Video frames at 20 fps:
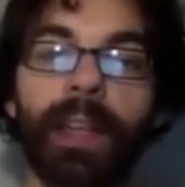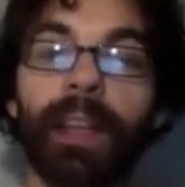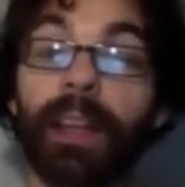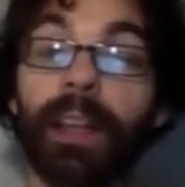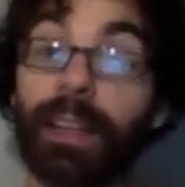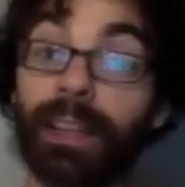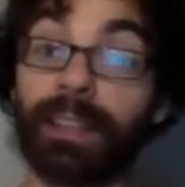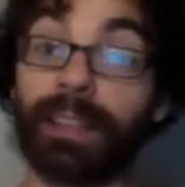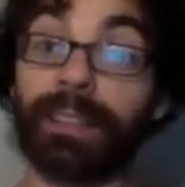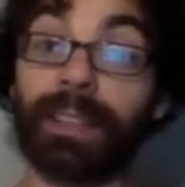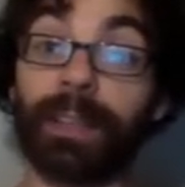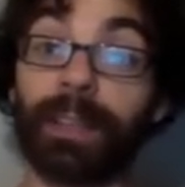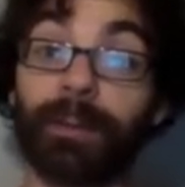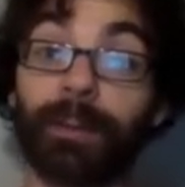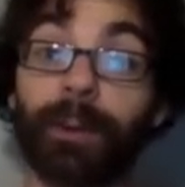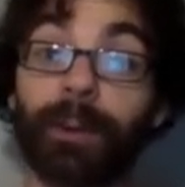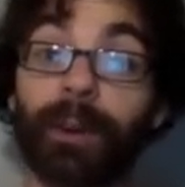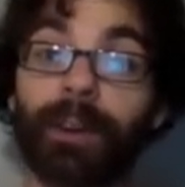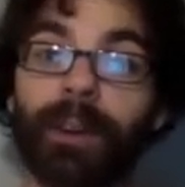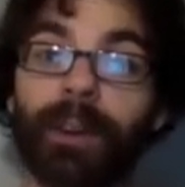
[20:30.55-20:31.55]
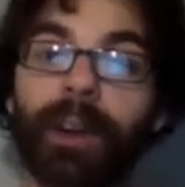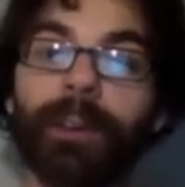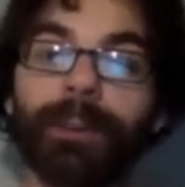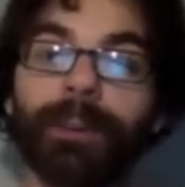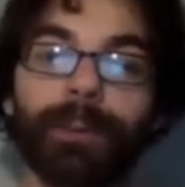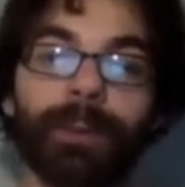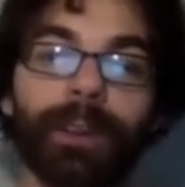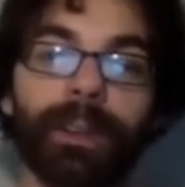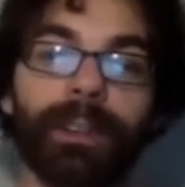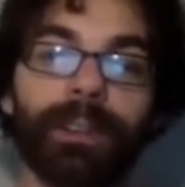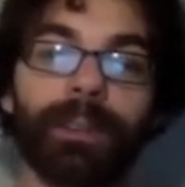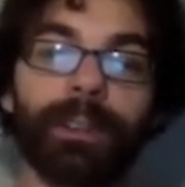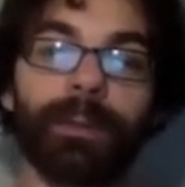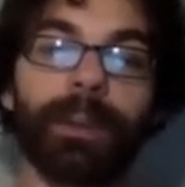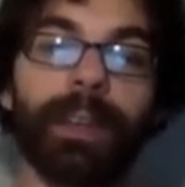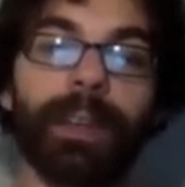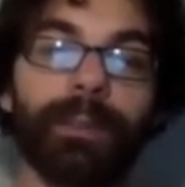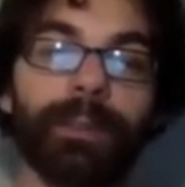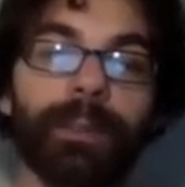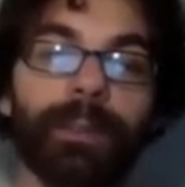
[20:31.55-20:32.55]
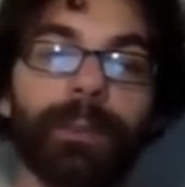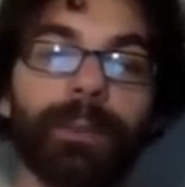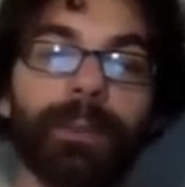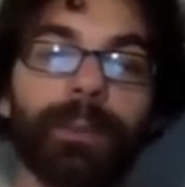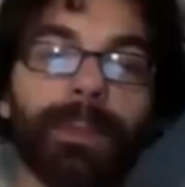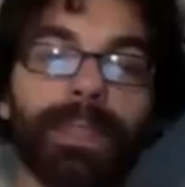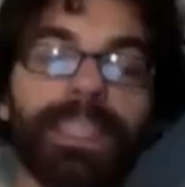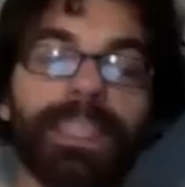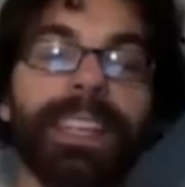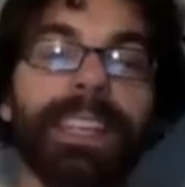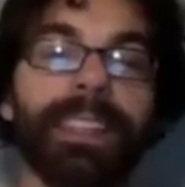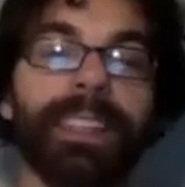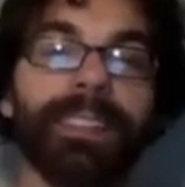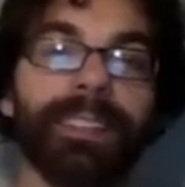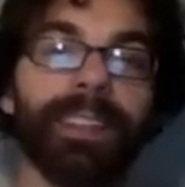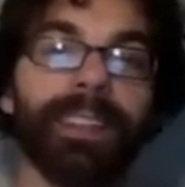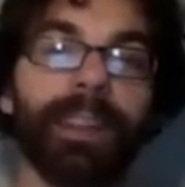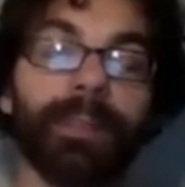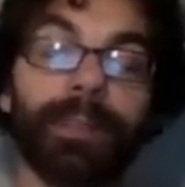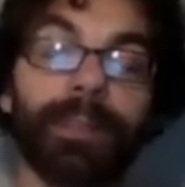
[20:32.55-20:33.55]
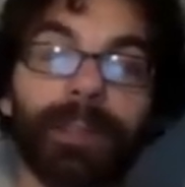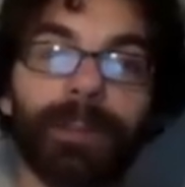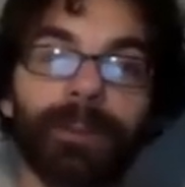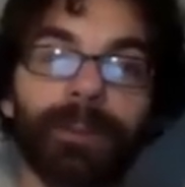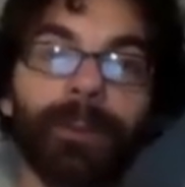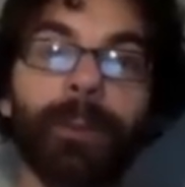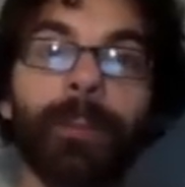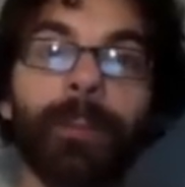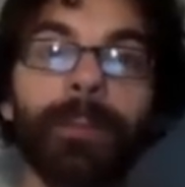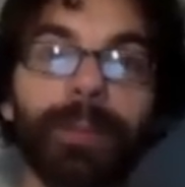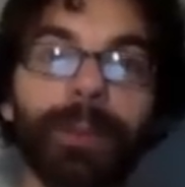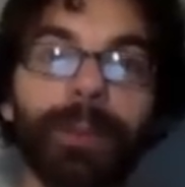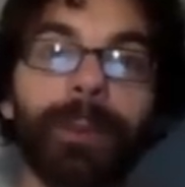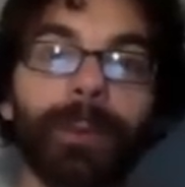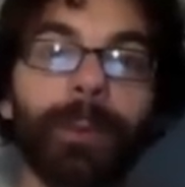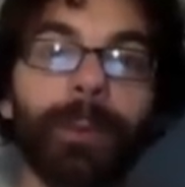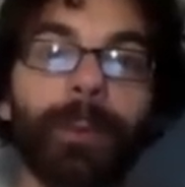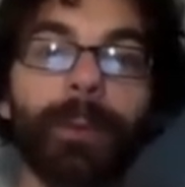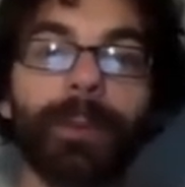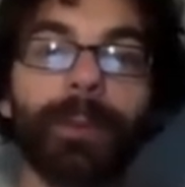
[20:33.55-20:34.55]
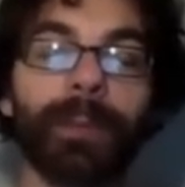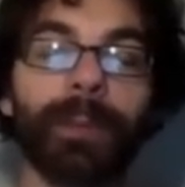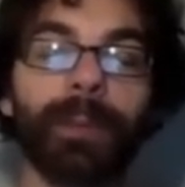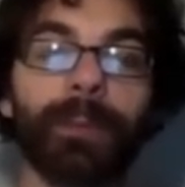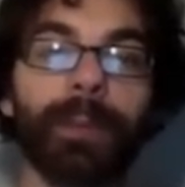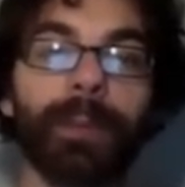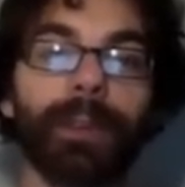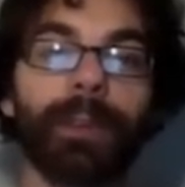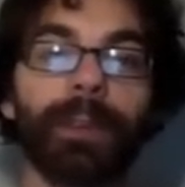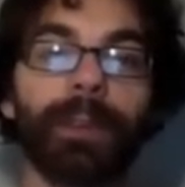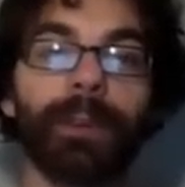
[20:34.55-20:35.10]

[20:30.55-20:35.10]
It's that for our autograder, we have to do some sneaky stuff that assumes that you use a min-pq.